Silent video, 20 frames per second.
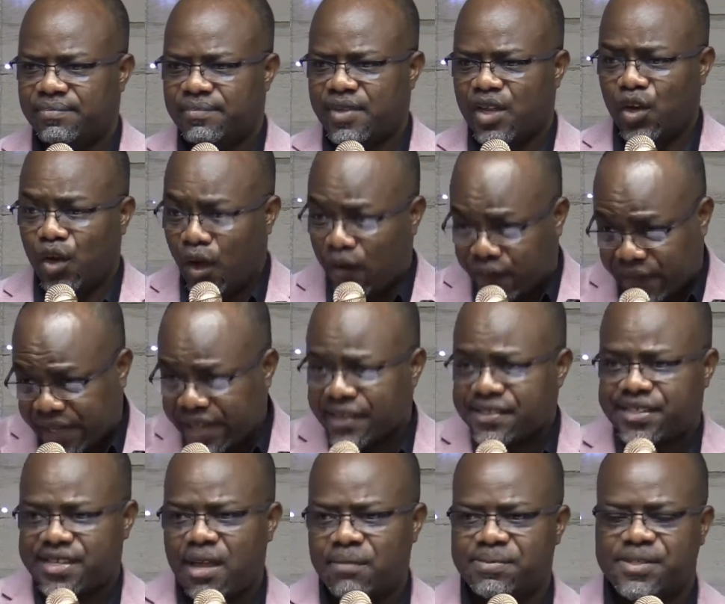Love killed
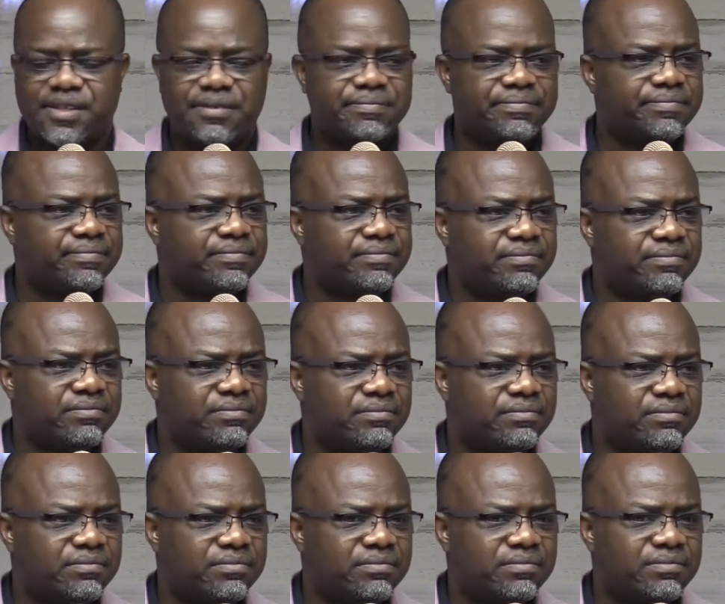Samson.
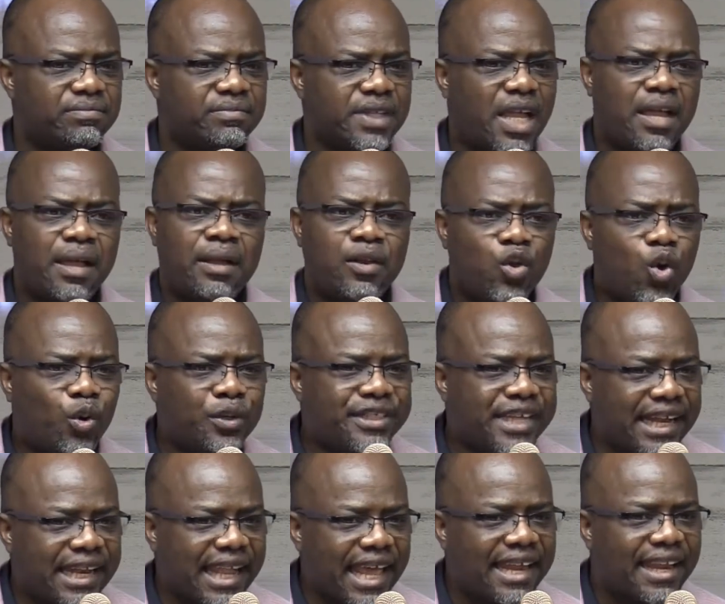No
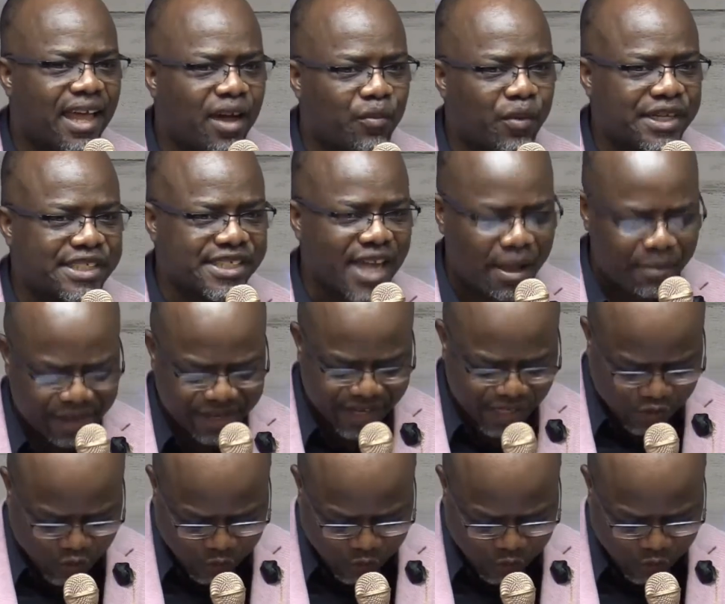Delilah will terminate